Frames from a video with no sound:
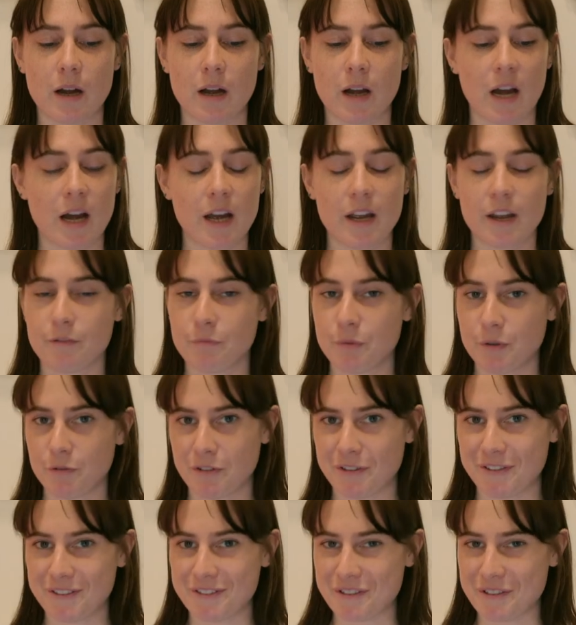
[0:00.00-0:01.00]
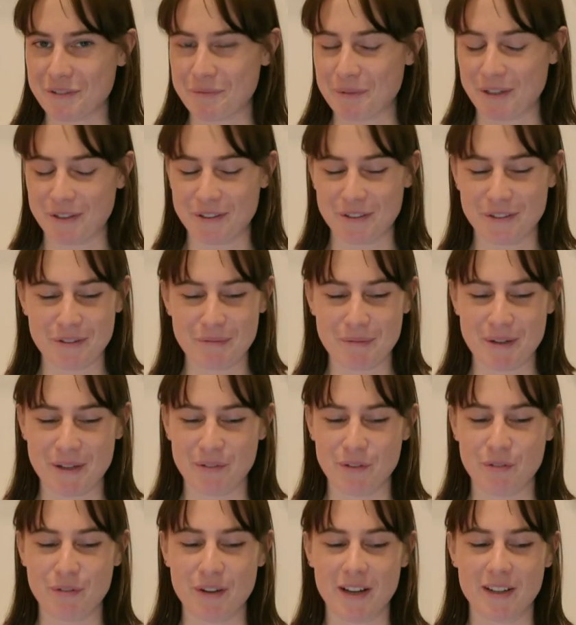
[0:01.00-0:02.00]
I have been very transparent about
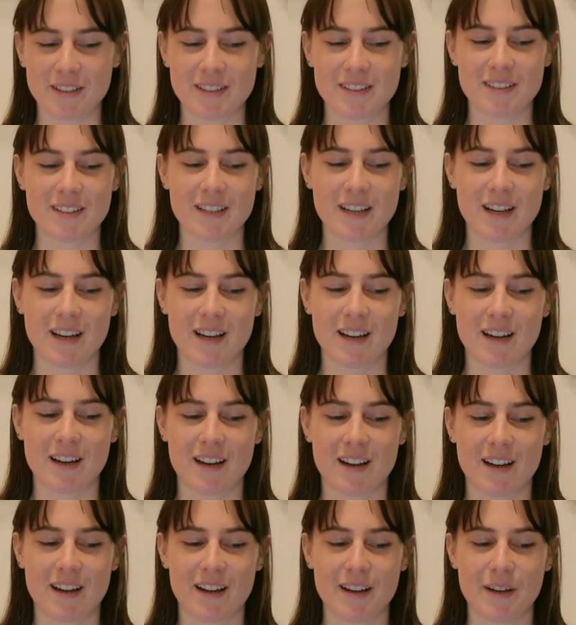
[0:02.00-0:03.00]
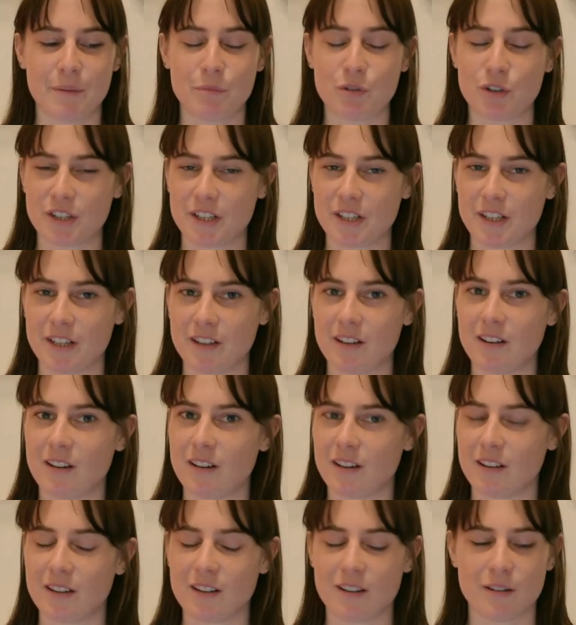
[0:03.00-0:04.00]
the fact that I am working
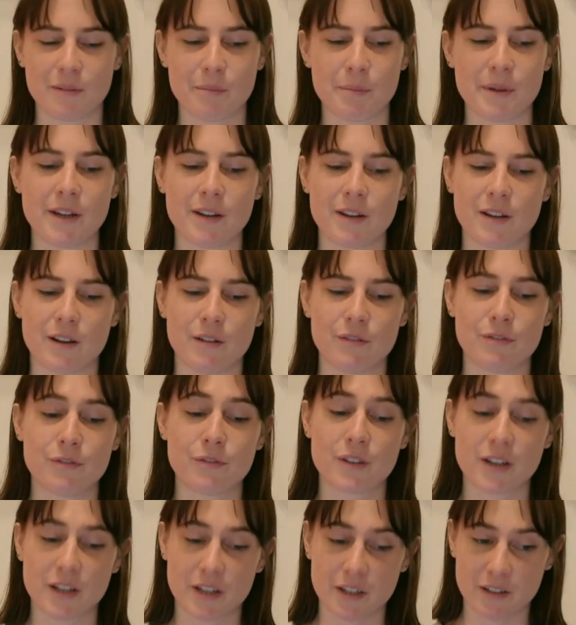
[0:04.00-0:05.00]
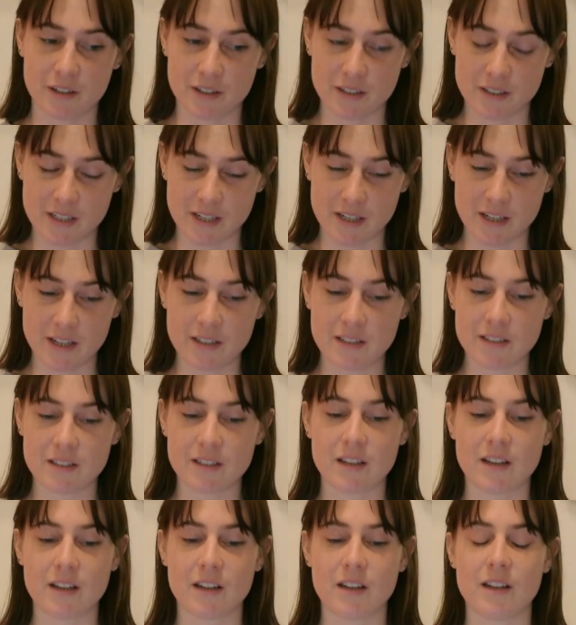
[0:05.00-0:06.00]
hard on paying off credit card debt,
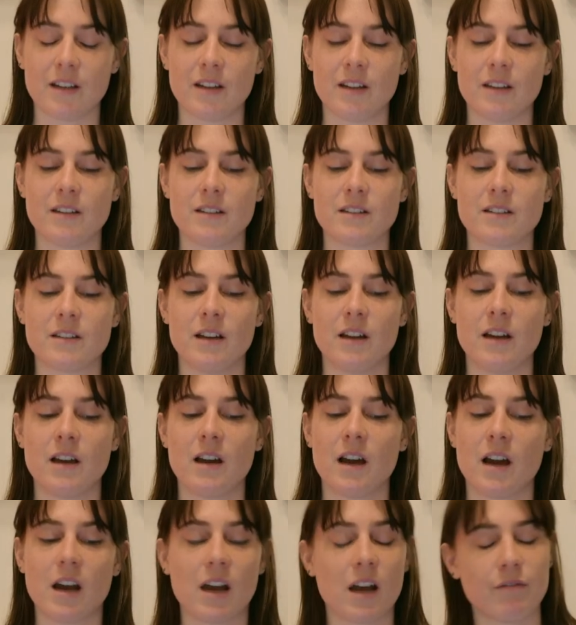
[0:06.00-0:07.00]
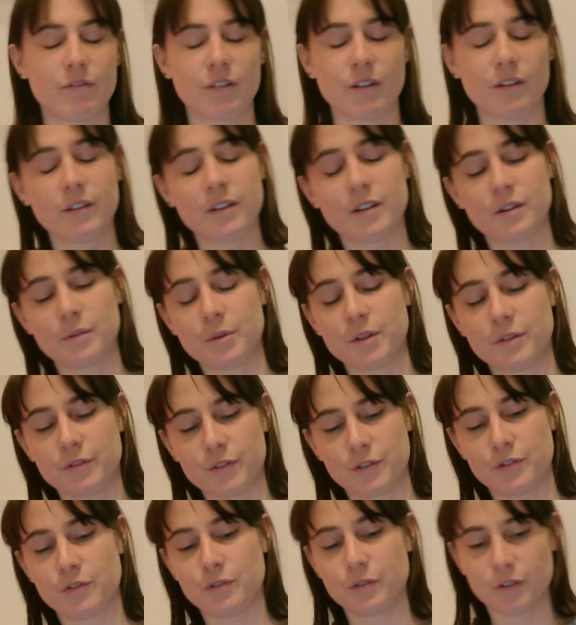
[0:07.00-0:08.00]
and I have a little bit of a
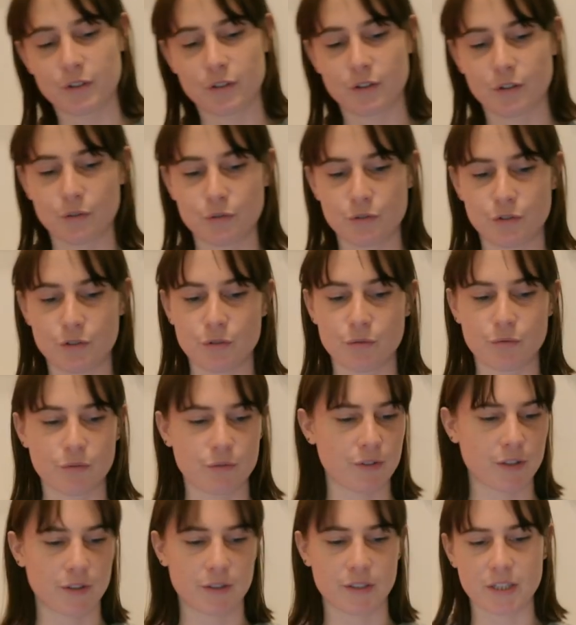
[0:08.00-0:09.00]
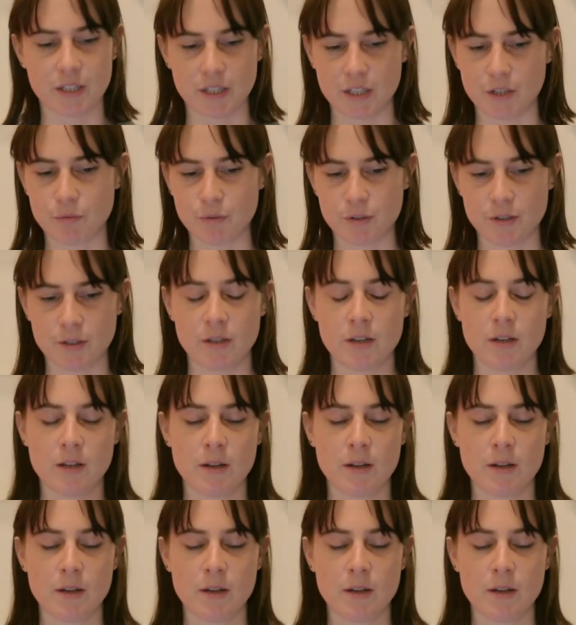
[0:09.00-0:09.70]
student loan too, a very tiny one.